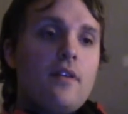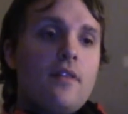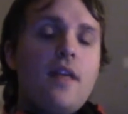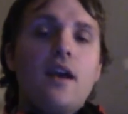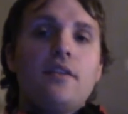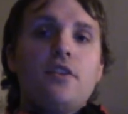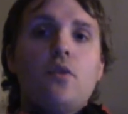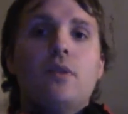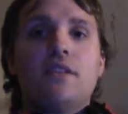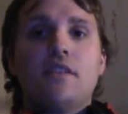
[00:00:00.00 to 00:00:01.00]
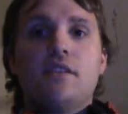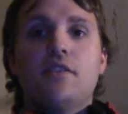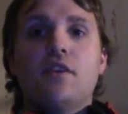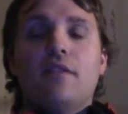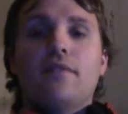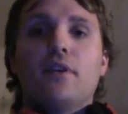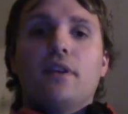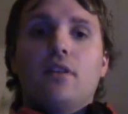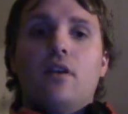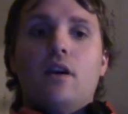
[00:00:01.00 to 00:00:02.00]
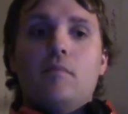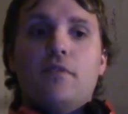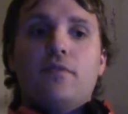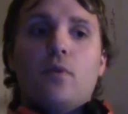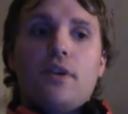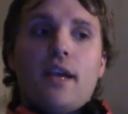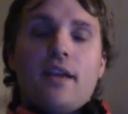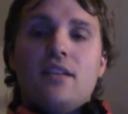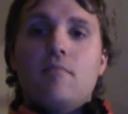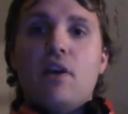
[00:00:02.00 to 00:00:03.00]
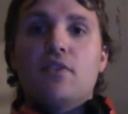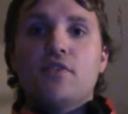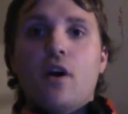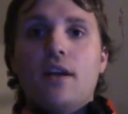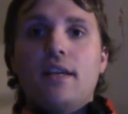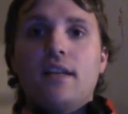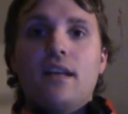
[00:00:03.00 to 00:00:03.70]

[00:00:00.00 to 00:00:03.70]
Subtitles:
That, and you don't listen to the song very long before you get into Metal Sonic,